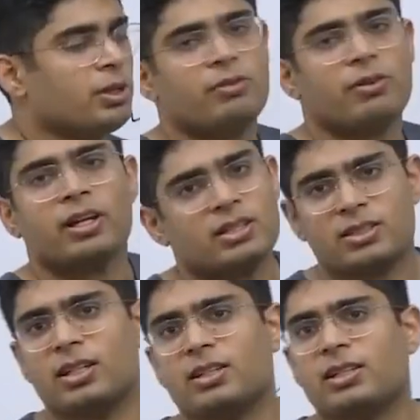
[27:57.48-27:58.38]
brief I can
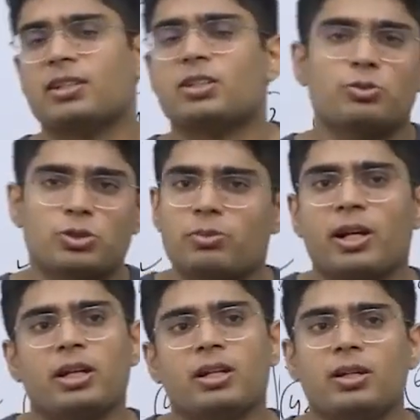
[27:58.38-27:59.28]
say that this was
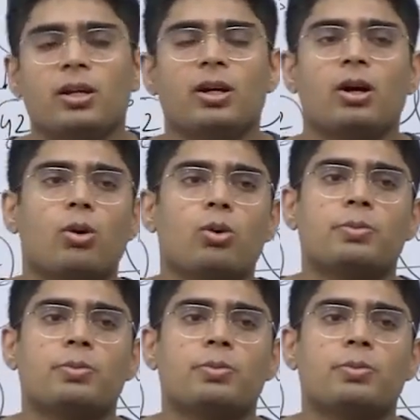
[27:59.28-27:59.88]
my whole